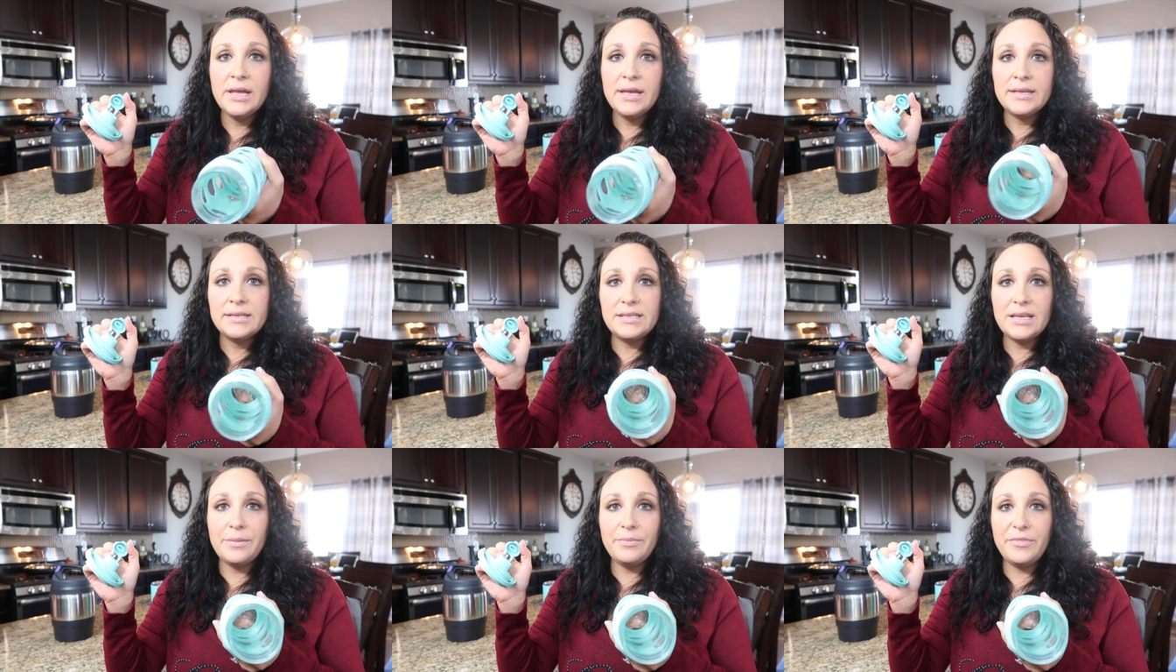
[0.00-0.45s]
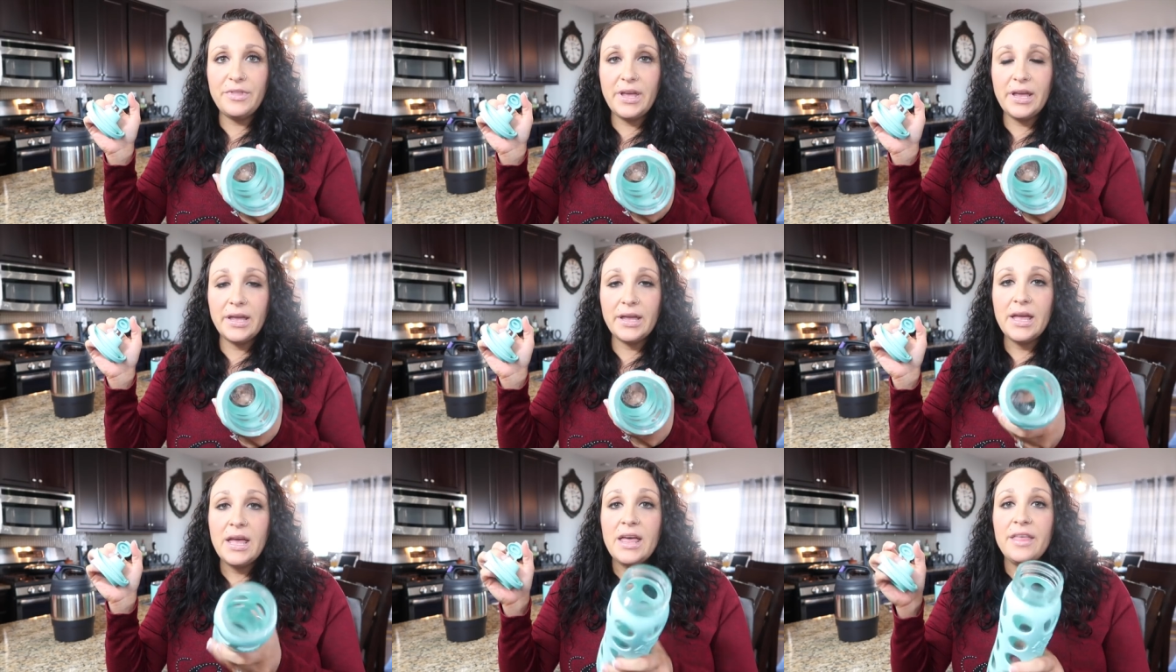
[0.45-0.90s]
Same
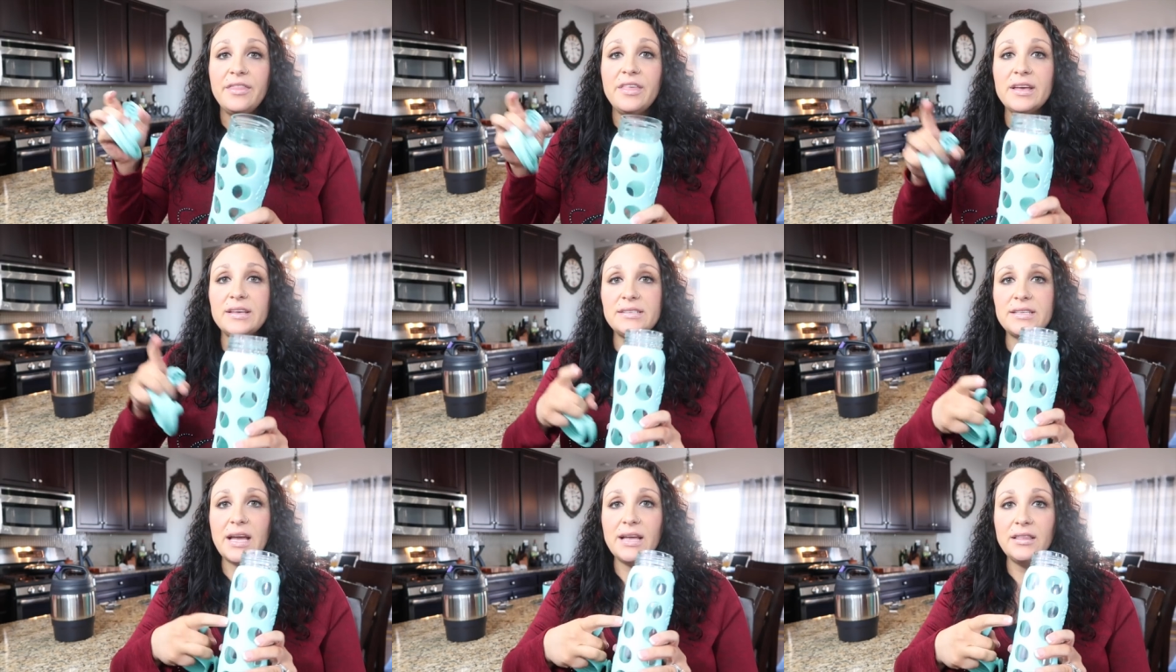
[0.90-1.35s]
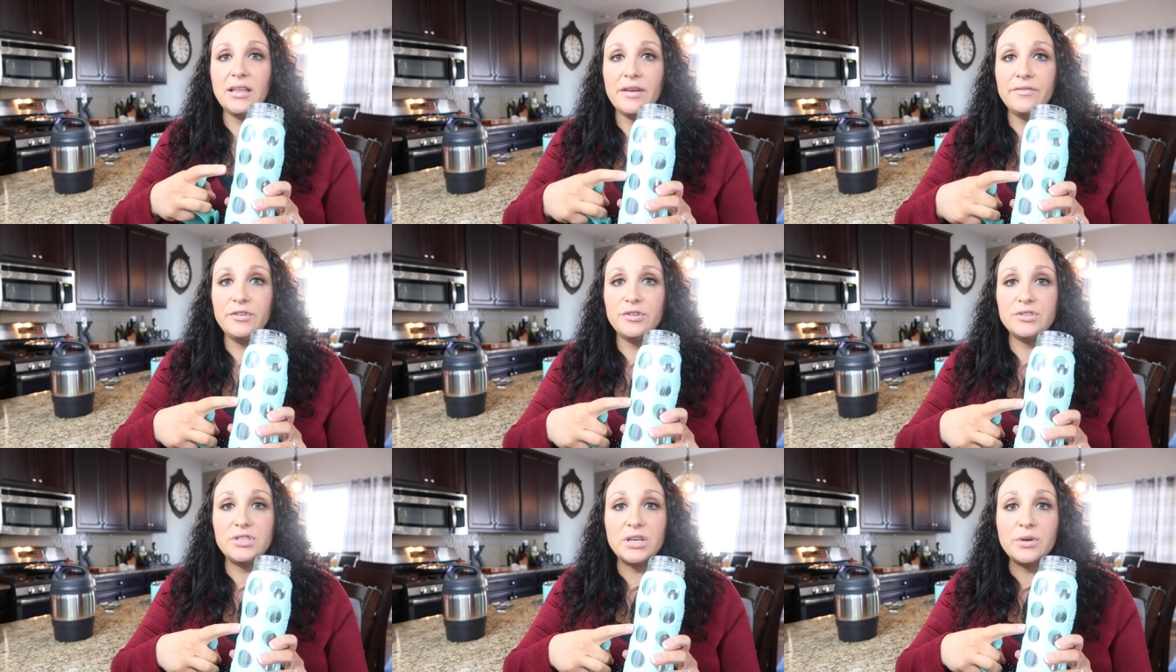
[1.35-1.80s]
thing. This I
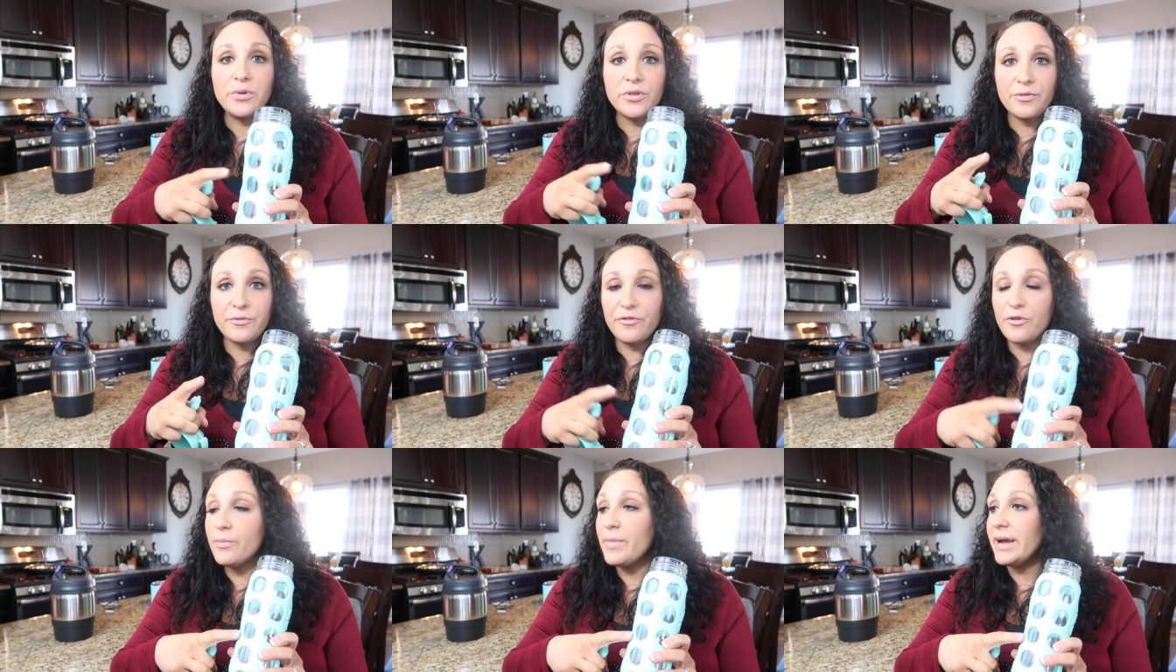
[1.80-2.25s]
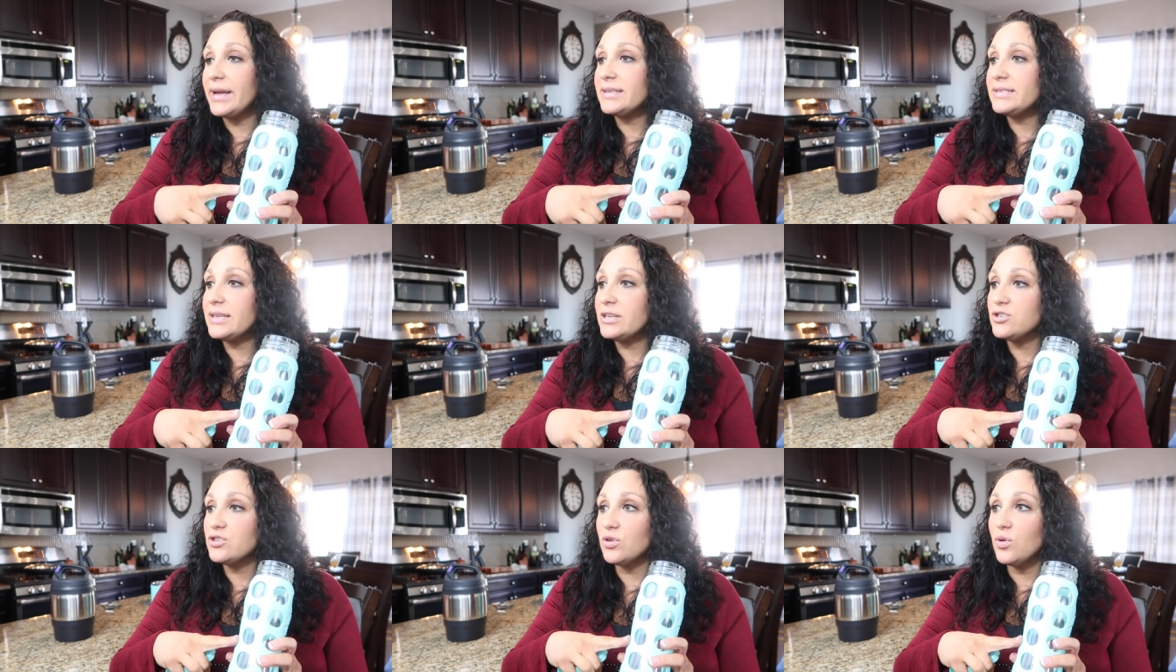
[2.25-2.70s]
love using for my
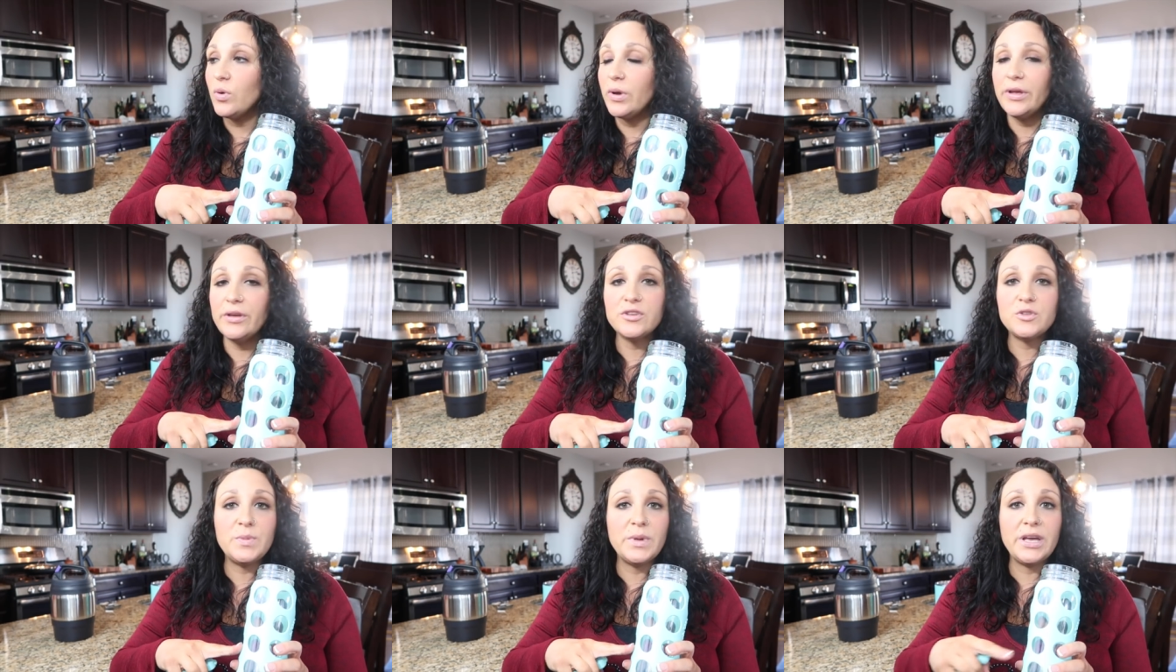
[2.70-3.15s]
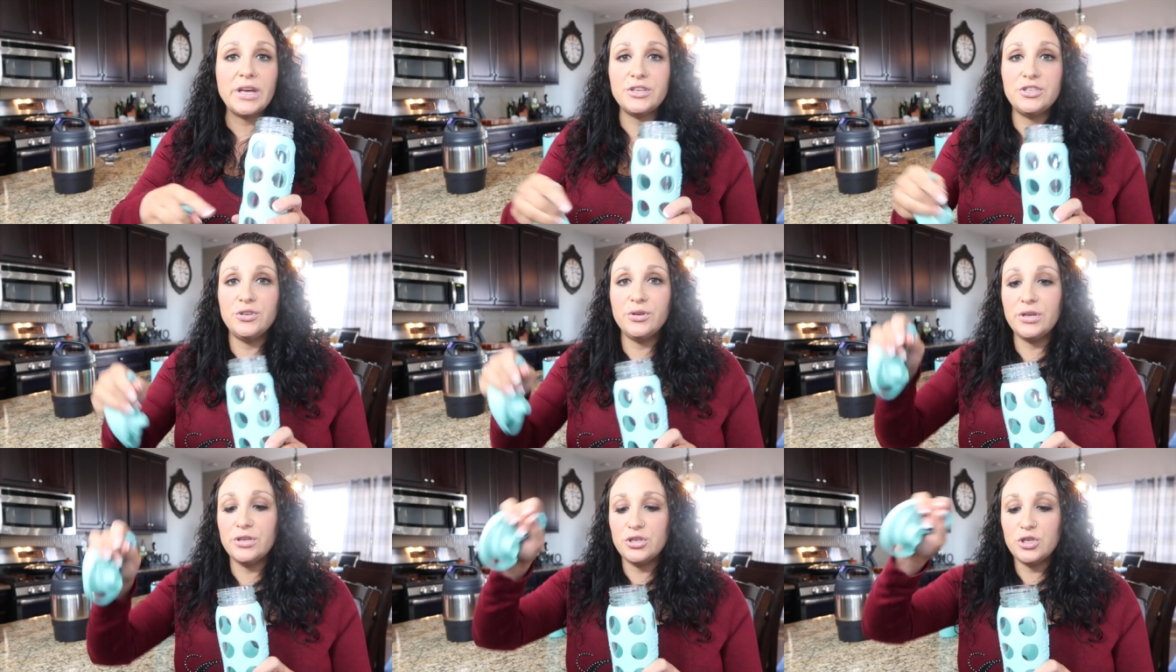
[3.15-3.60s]
essential oils,
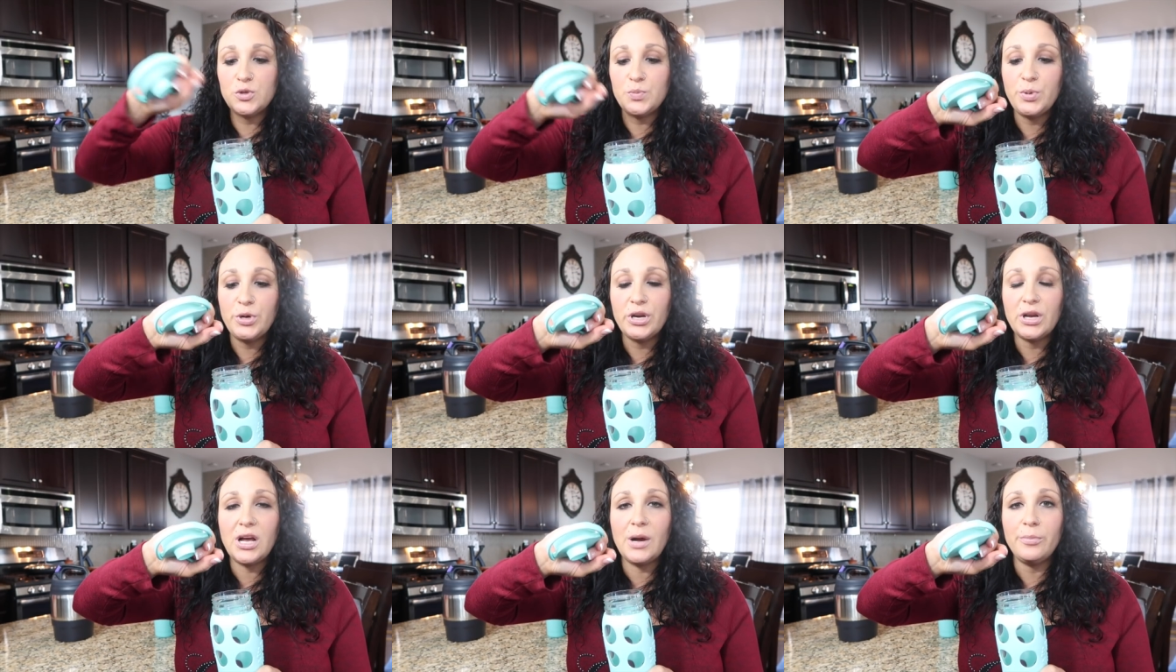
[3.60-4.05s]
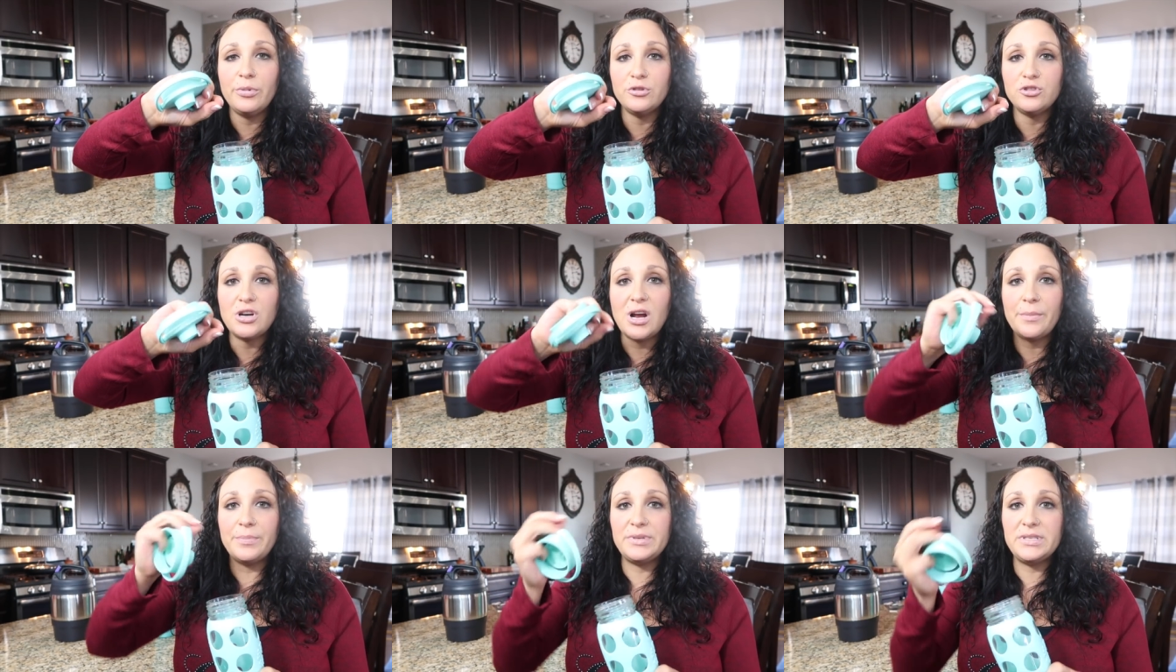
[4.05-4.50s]
because you can just put a couple
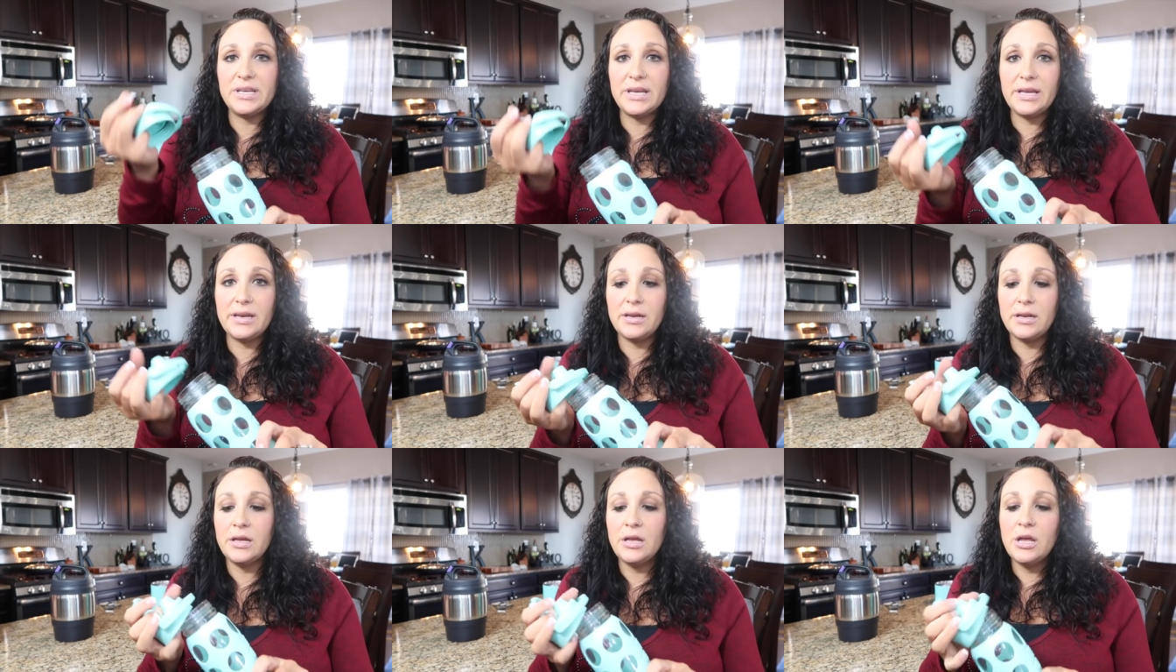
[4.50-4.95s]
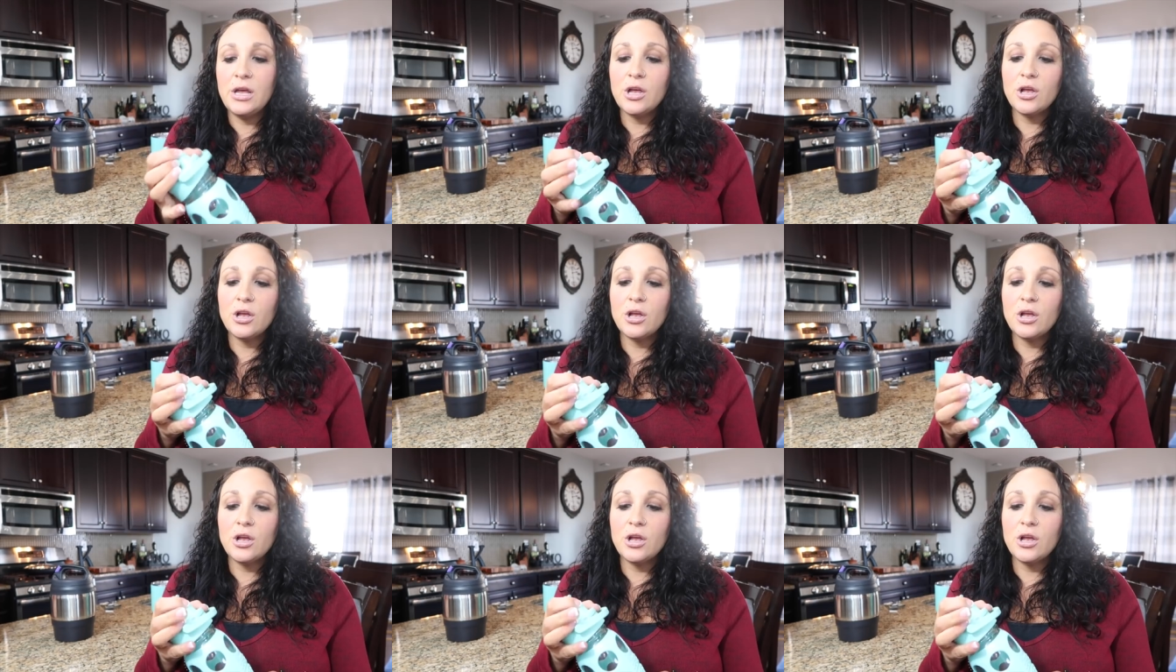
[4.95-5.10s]
drops in,